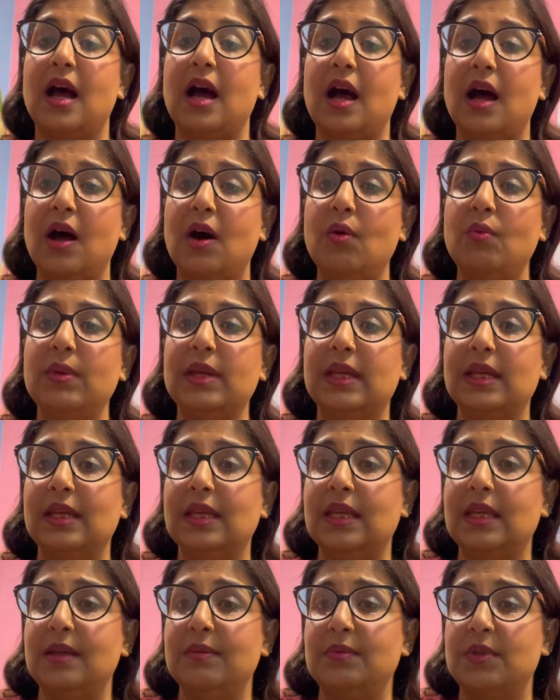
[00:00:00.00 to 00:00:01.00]
how we can
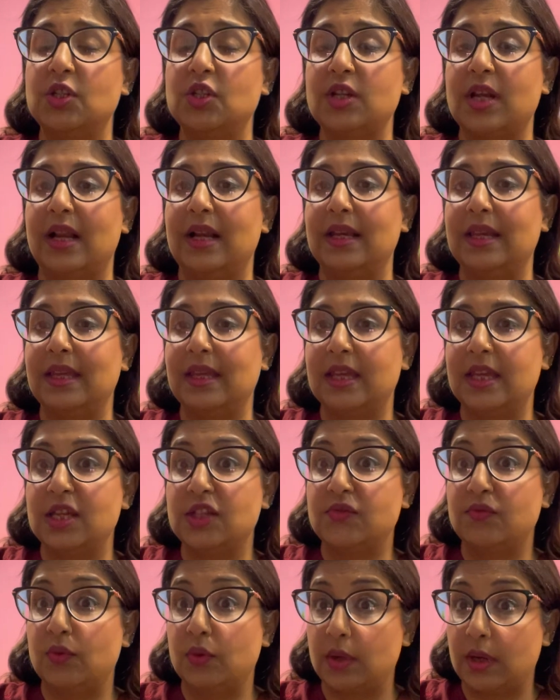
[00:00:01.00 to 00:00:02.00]
keep the child
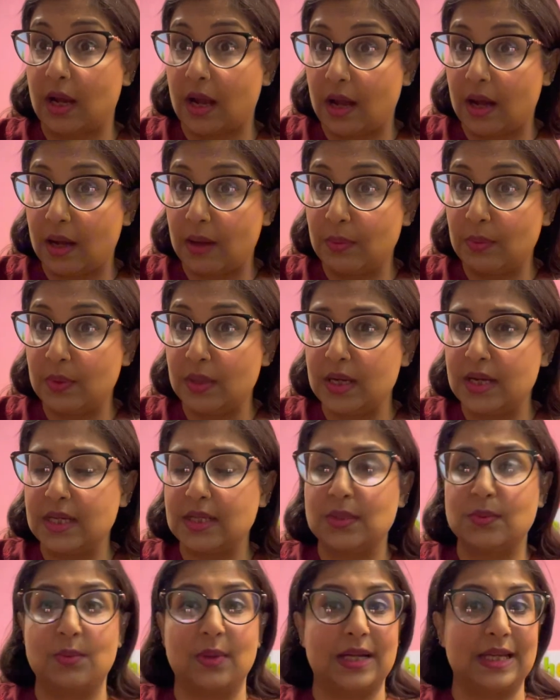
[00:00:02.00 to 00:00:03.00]
engaged for
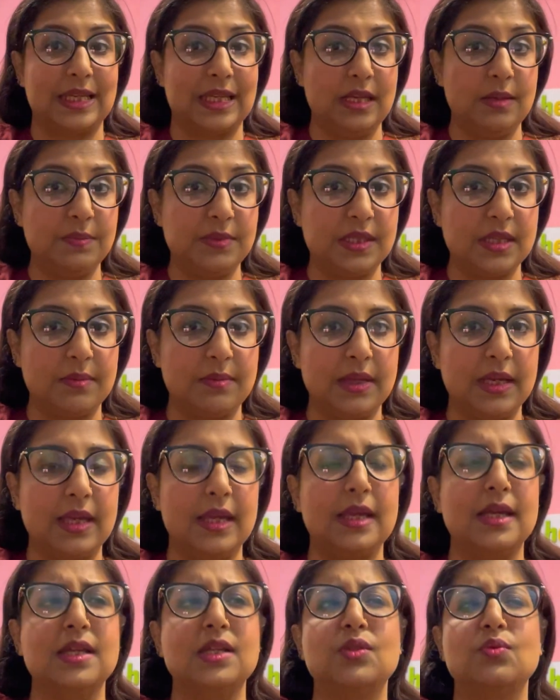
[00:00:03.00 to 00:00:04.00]
hours, what keeps them
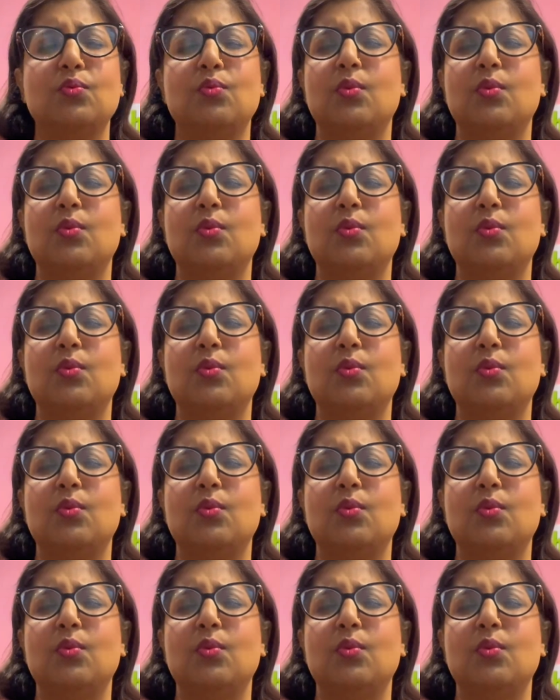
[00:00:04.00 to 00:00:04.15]
engaged,